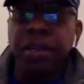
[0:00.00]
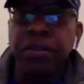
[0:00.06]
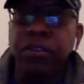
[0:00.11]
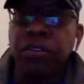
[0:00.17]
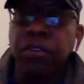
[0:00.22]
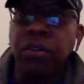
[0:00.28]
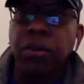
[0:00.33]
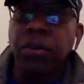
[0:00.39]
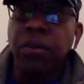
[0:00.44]

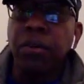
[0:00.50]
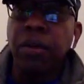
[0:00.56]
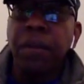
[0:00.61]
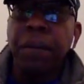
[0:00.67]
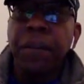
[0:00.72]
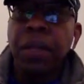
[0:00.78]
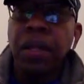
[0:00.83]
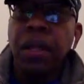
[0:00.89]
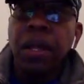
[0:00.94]
so
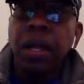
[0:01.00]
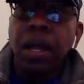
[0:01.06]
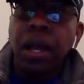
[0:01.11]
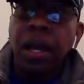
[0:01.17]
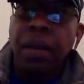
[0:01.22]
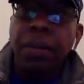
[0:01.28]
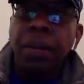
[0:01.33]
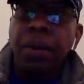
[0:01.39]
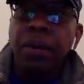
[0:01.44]

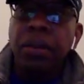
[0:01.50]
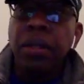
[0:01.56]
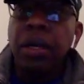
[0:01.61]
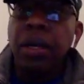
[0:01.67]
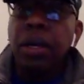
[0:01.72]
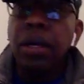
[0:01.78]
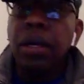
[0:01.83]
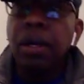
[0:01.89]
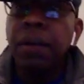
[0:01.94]
I'm on
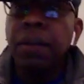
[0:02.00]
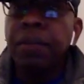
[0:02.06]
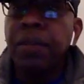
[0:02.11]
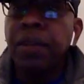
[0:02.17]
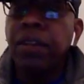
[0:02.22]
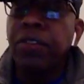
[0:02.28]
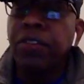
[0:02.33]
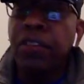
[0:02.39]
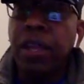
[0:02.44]

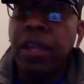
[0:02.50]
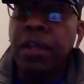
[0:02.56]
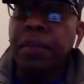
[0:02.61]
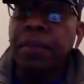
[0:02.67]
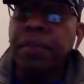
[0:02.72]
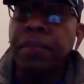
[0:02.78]
the same.